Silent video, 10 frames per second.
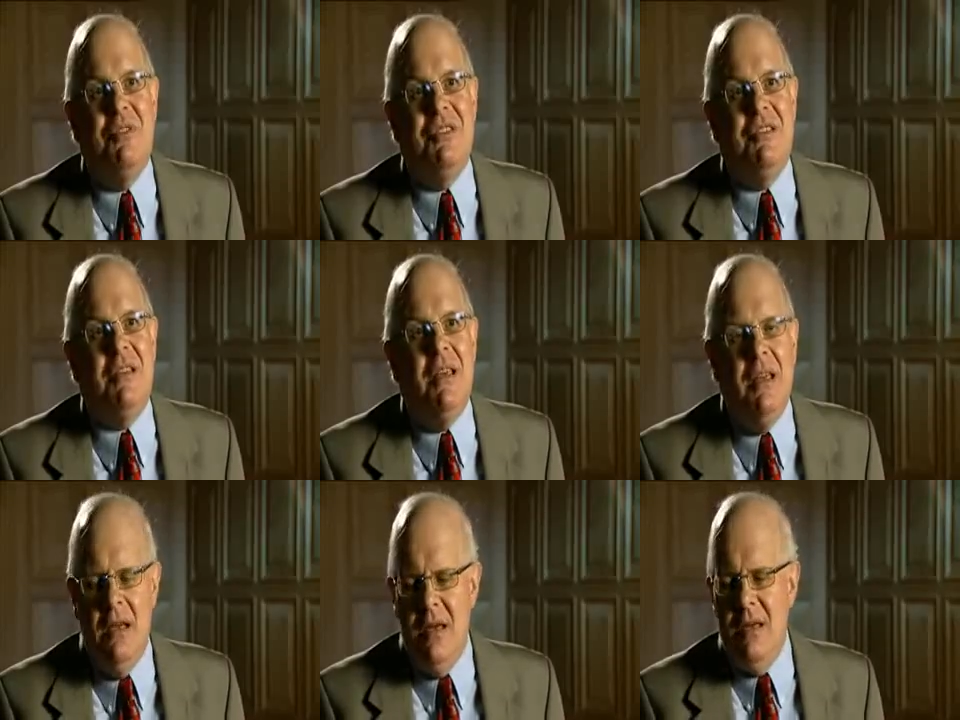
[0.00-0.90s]

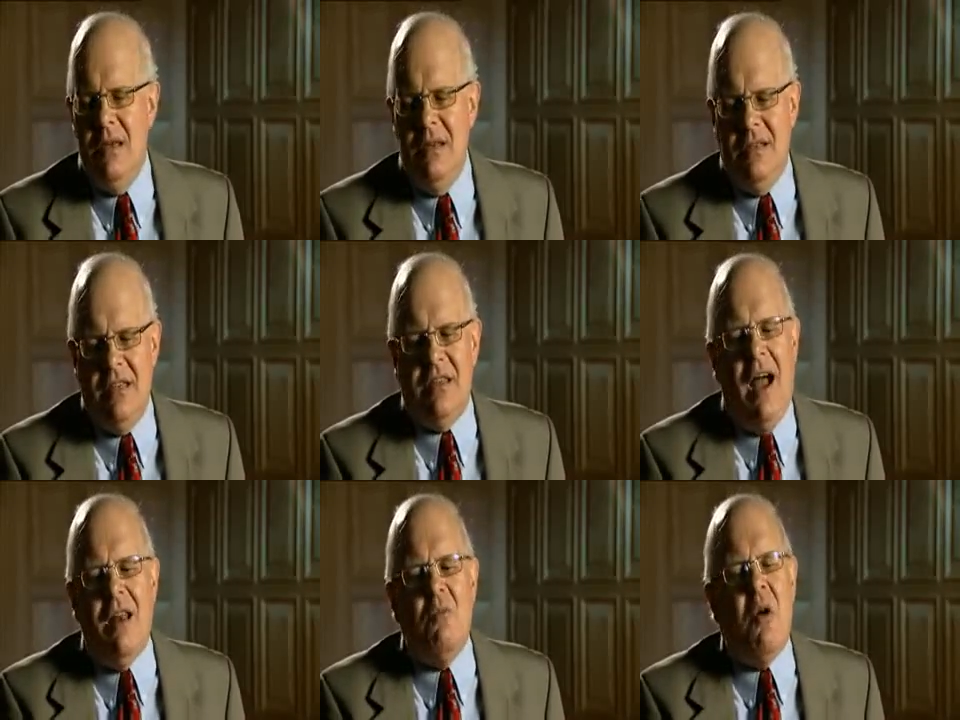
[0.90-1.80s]
Brzezinski? He
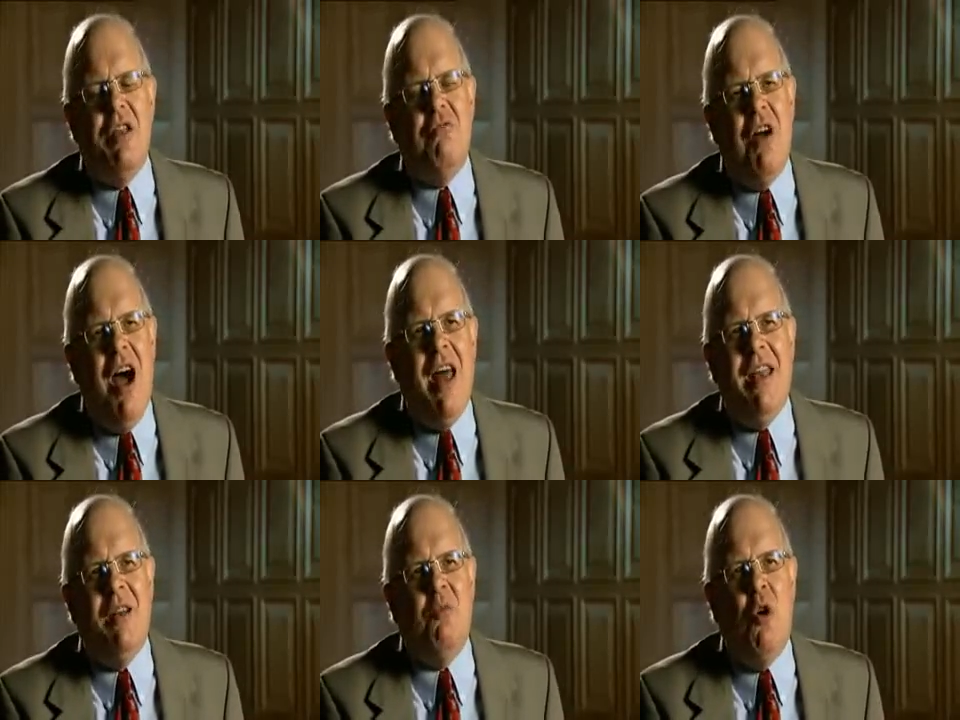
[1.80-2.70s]
says, I don't want
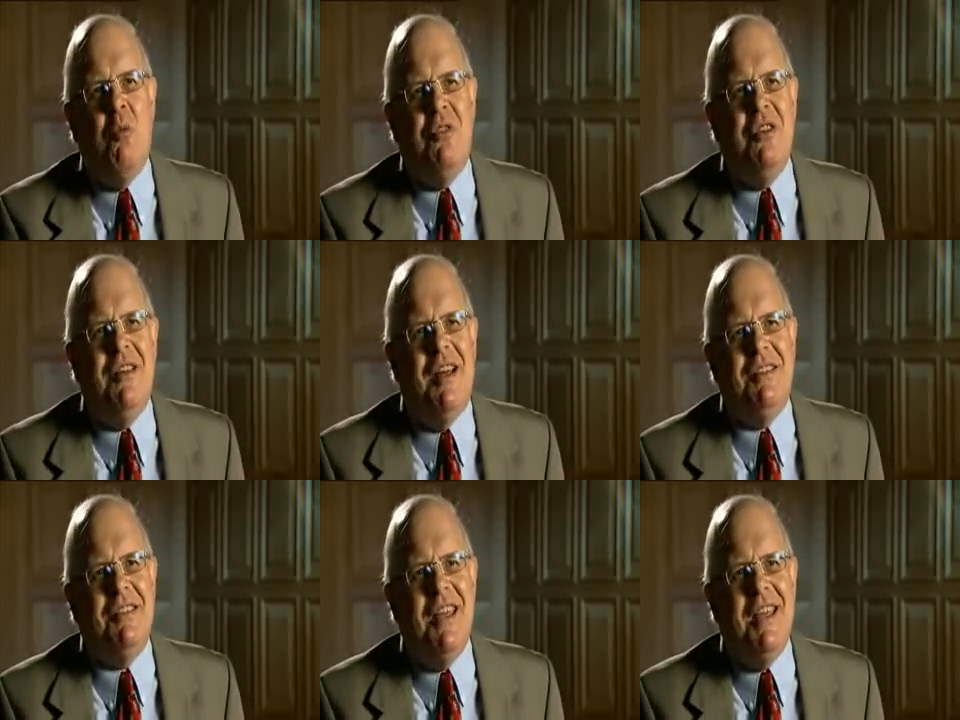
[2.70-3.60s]
Iran at war with the
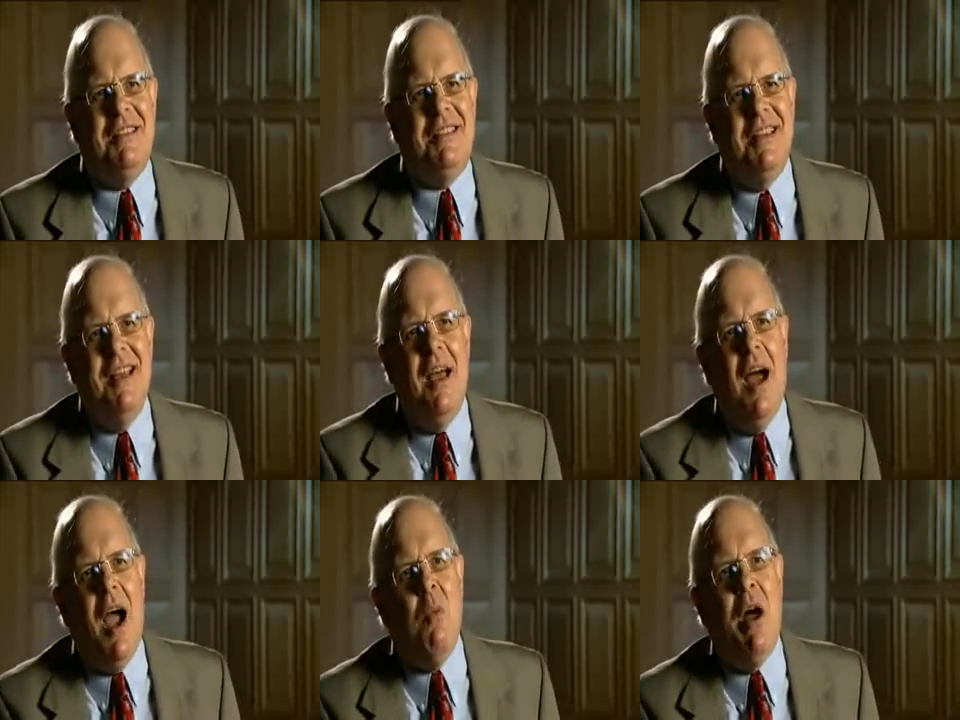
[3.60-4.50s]
United States.
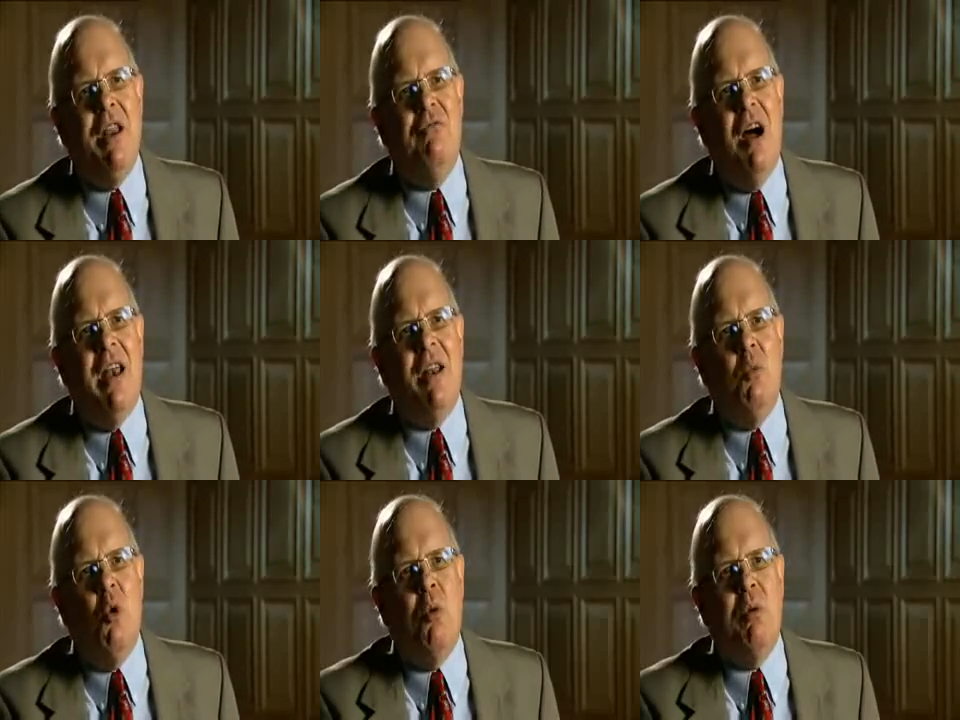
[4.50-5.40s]
I want Iran
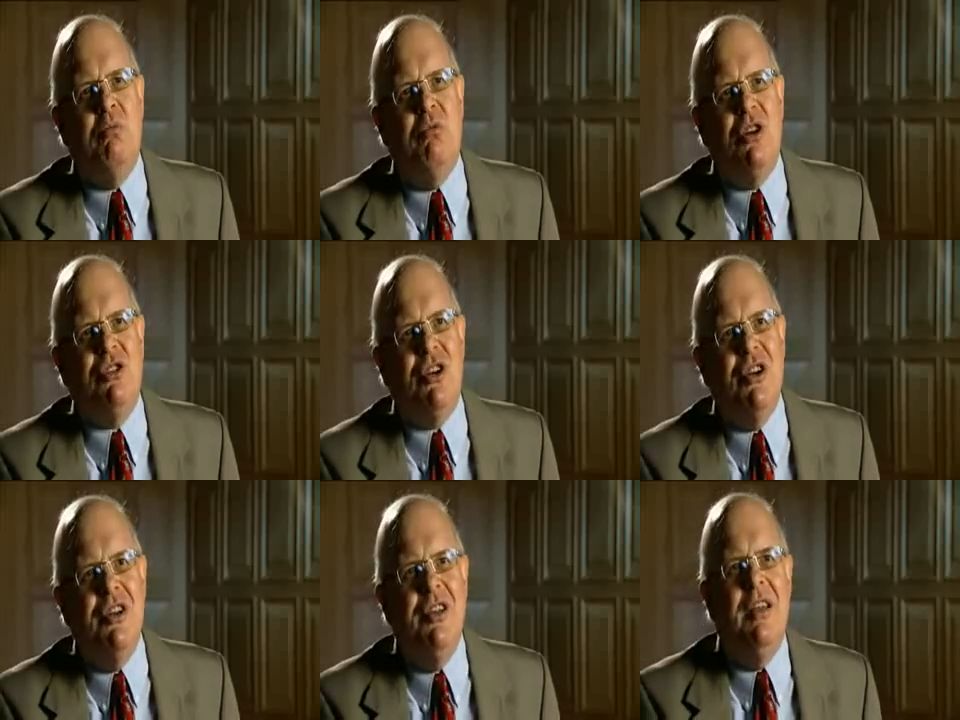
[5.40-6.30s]
at war with Russia.